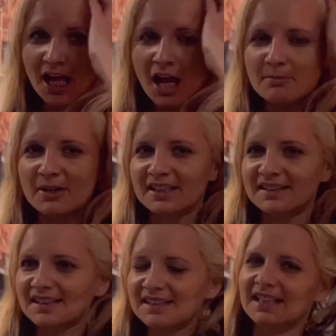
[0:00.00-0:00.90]
But in
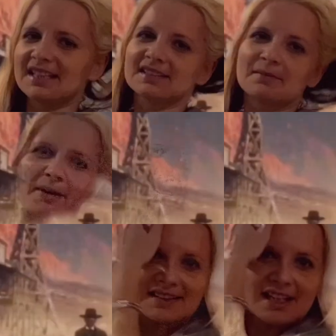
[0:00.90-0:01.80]
this case, they're
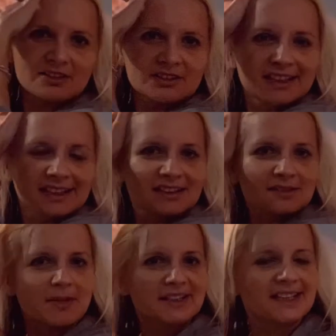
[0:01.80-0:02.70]
peddling that on LinkedIn,
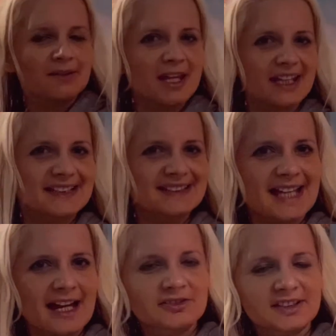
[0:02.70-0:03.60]
but they make it
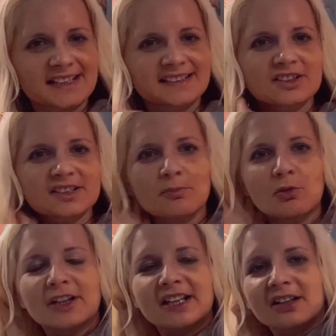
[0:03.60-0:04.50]
sound like they're
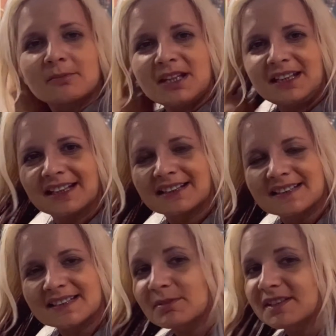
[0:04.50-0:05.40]
supporting Armenia in this,
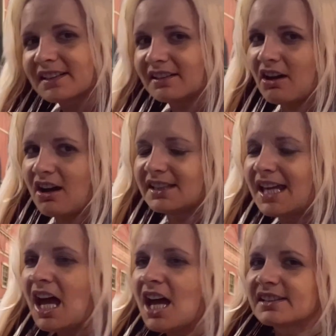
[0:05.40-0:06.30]
but they're not.
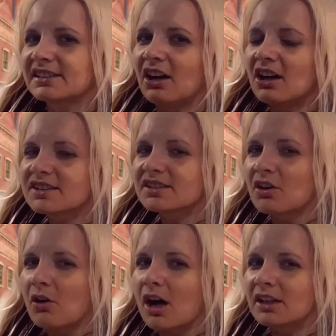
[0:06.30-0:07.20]
They're also going